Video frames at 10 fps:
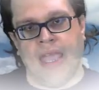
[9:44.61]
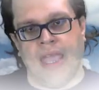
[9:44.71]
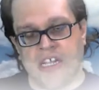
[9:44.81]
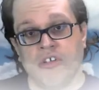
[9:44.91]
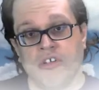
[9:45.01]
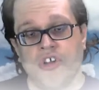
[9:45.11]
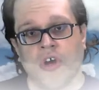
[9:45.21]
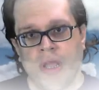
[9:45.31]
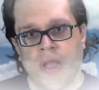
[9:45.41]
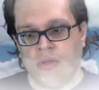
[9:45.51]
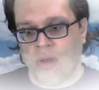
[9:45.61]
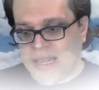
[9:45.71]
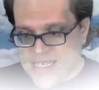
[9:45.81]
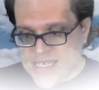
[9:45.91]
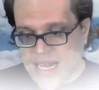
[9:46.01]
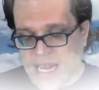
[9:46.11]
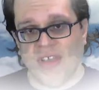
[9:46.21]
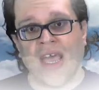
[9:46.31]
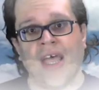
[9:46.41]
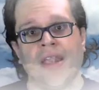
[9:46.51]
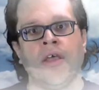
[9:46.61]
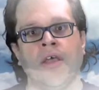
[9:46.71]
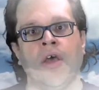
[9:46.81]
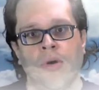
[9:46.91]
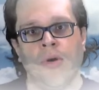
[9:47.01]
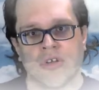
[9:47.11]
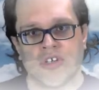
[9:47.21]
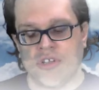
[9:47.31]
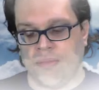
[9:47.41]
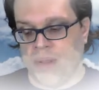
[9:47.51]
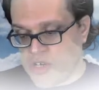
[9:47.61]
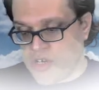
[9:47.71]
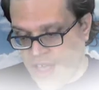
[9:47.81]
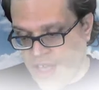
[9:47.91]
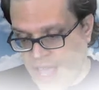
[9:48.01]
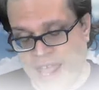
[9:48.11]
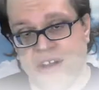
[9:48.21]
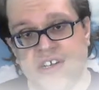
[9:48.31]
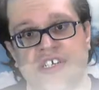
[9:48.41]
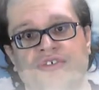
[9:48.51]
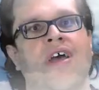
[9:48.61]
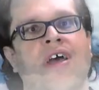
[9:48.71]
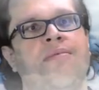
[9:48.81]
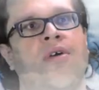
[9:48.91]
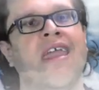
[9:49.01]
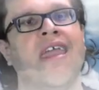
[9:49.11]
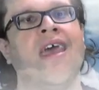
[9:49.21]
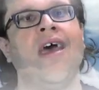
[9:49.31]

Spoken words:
it's also going to get a significant boost because of the energies for February.